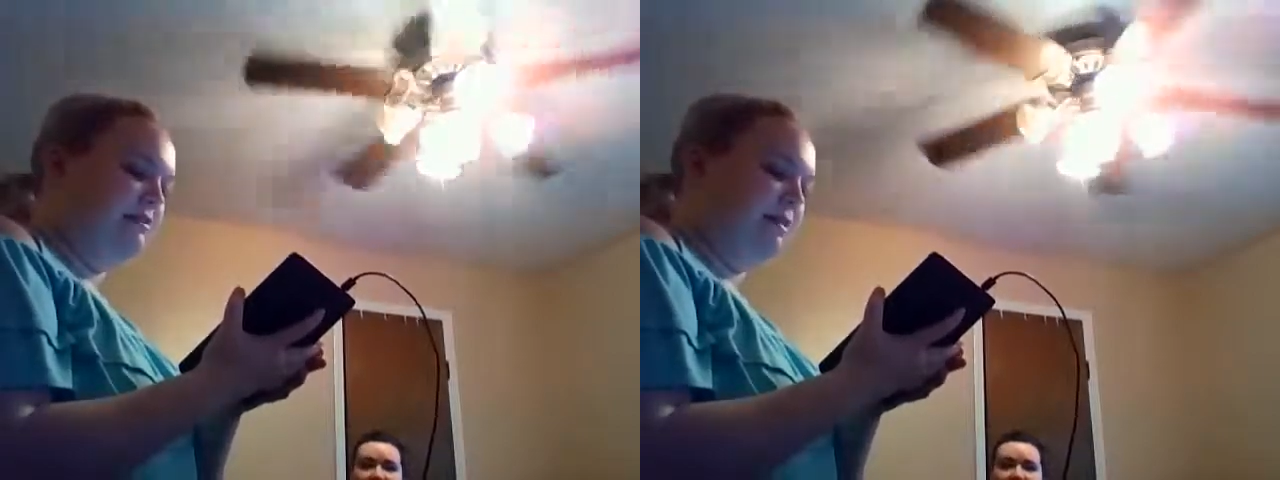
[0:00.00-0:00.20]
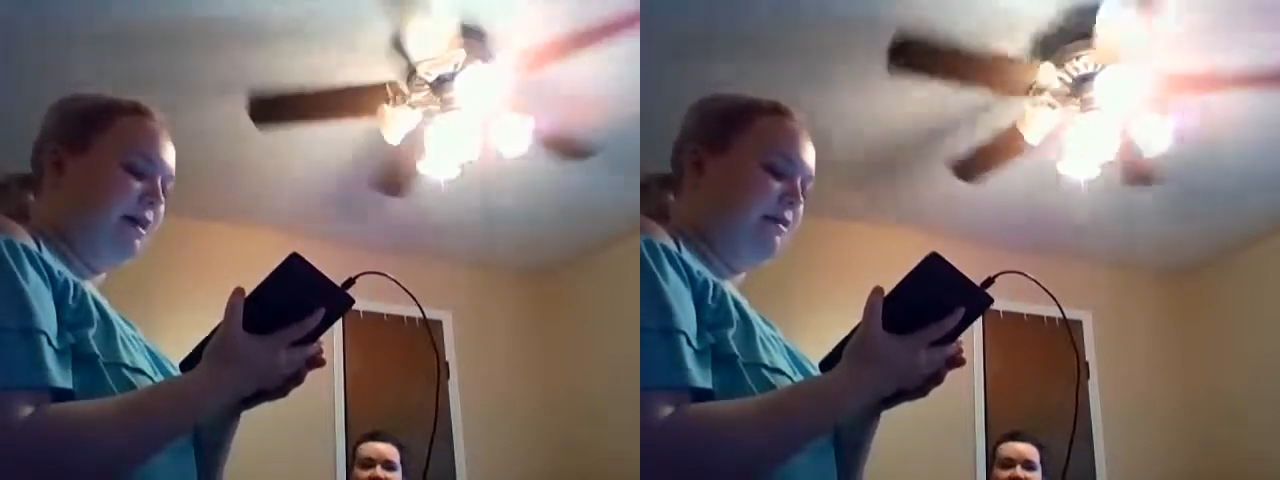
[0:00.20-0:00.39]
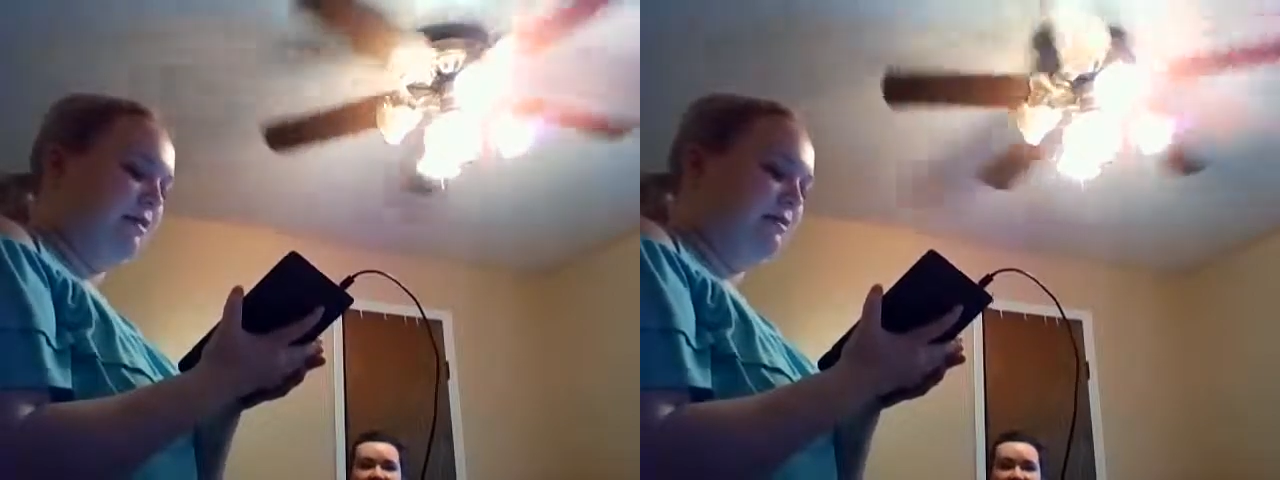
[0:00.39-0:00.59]

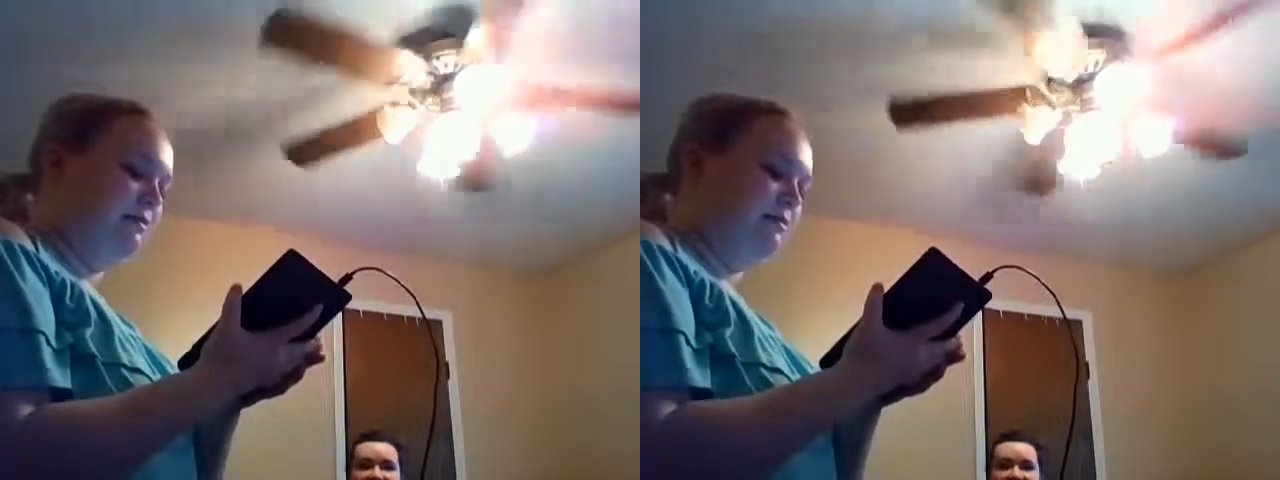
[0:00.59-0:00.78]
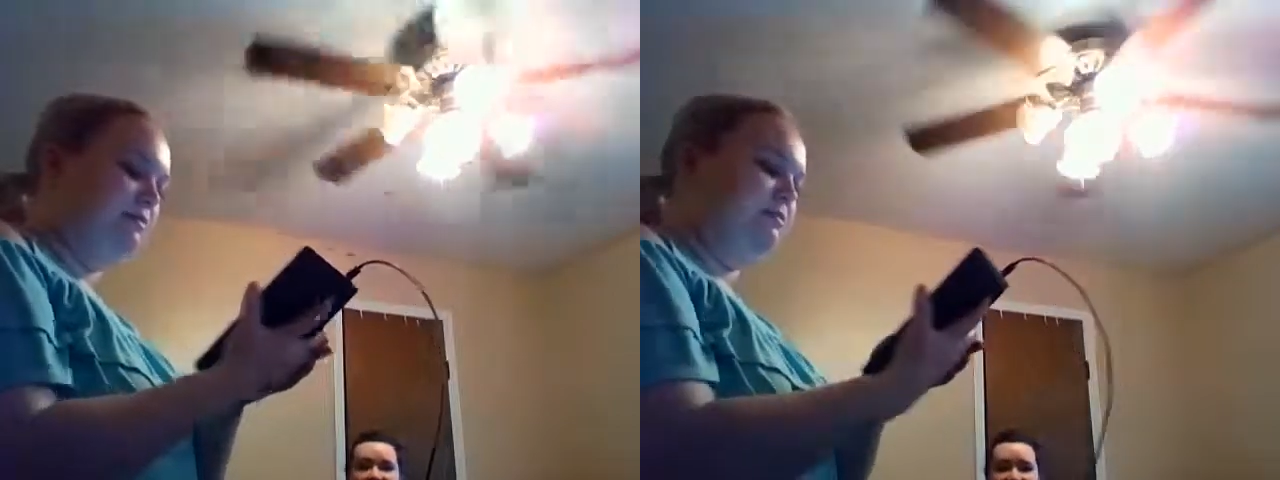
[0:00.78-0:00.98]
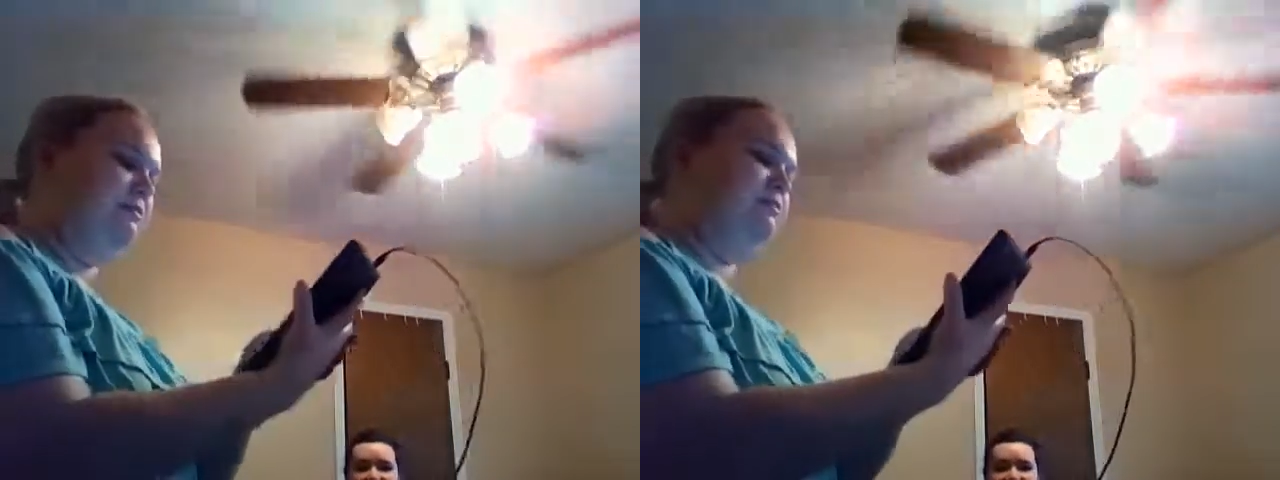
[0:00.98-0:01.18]
about
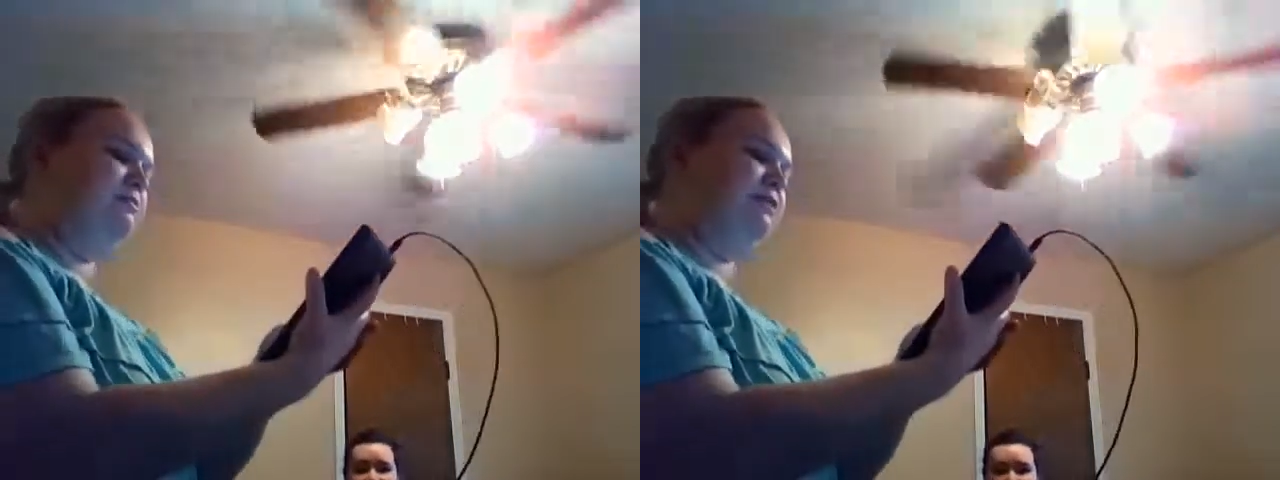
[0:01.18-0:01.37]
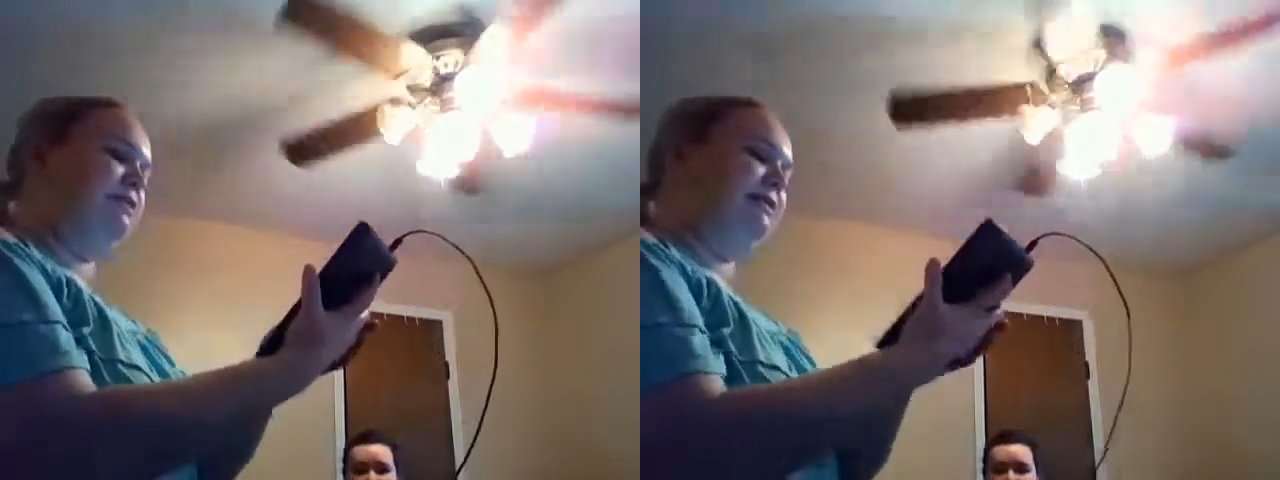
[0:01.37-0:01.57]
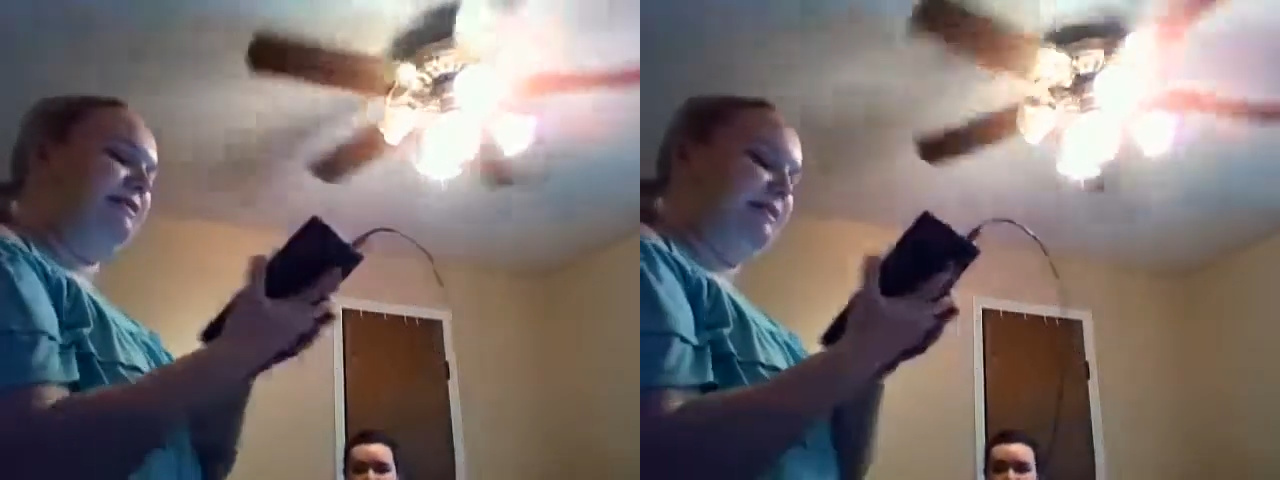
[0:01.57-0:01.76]

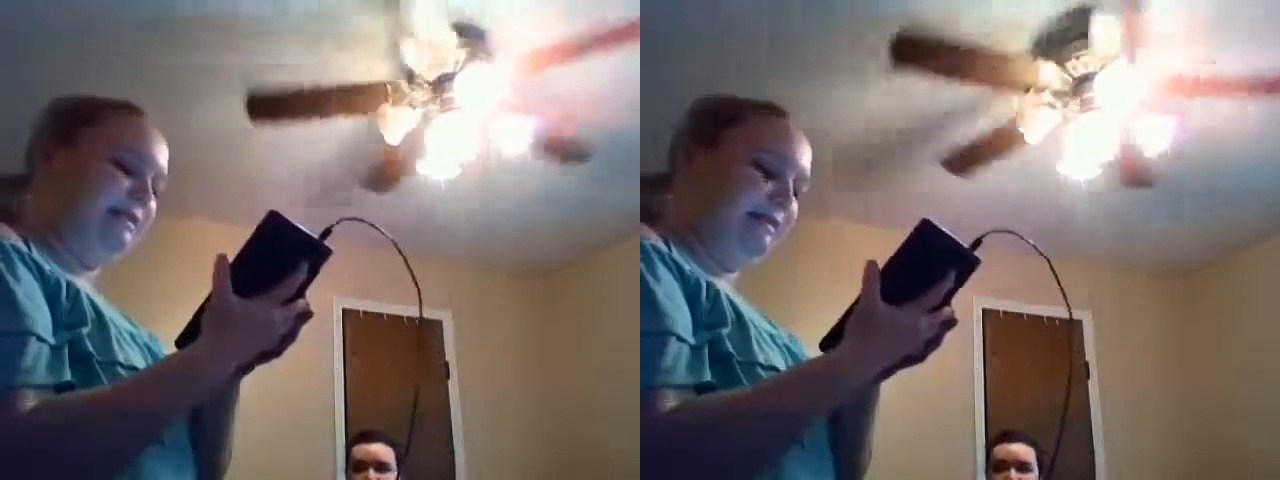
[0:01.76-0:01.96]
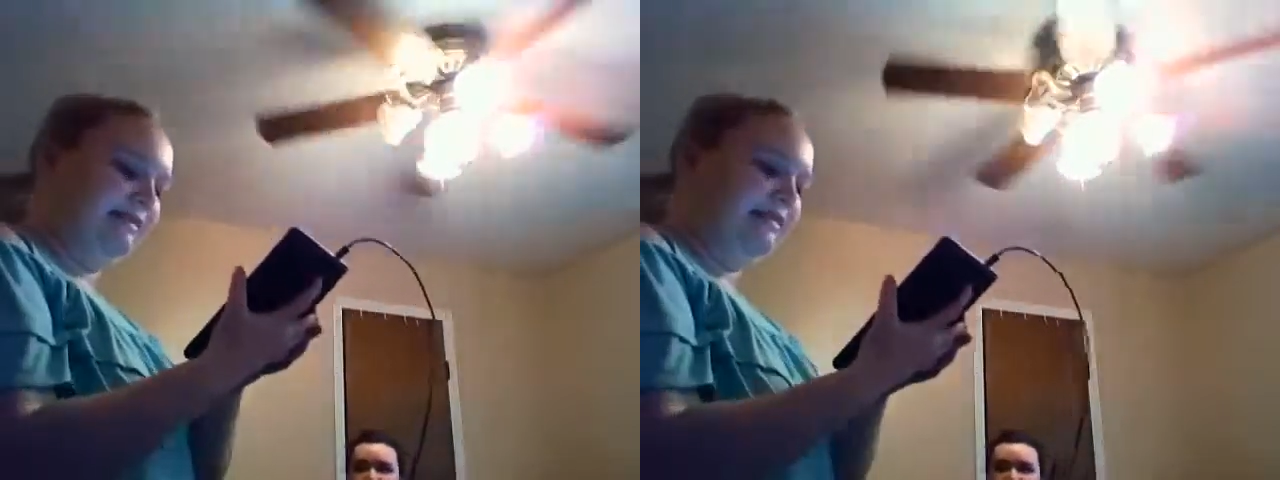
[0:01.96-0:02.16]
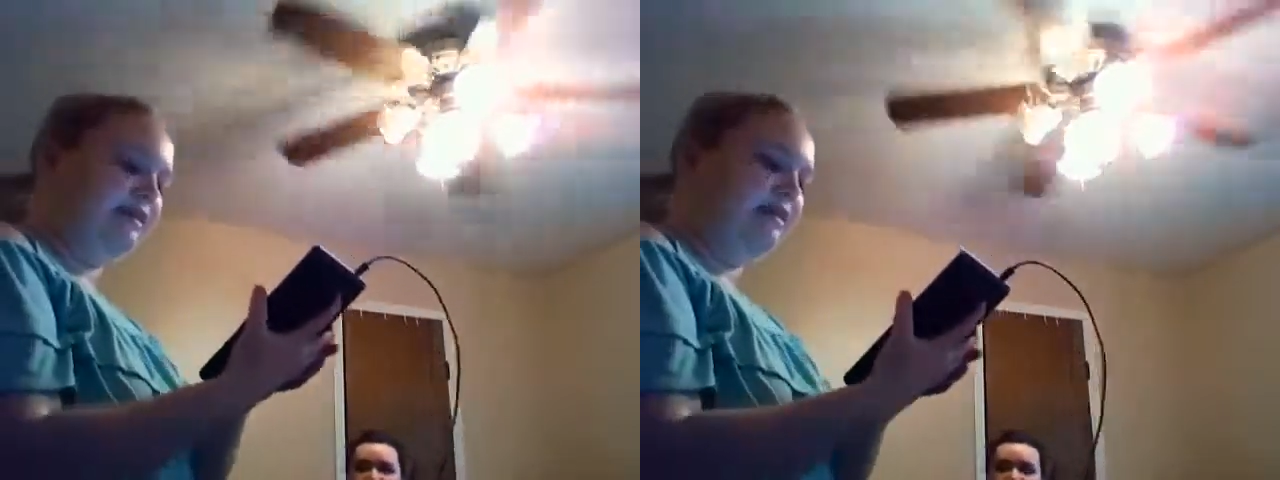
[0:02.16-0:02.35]
persistence.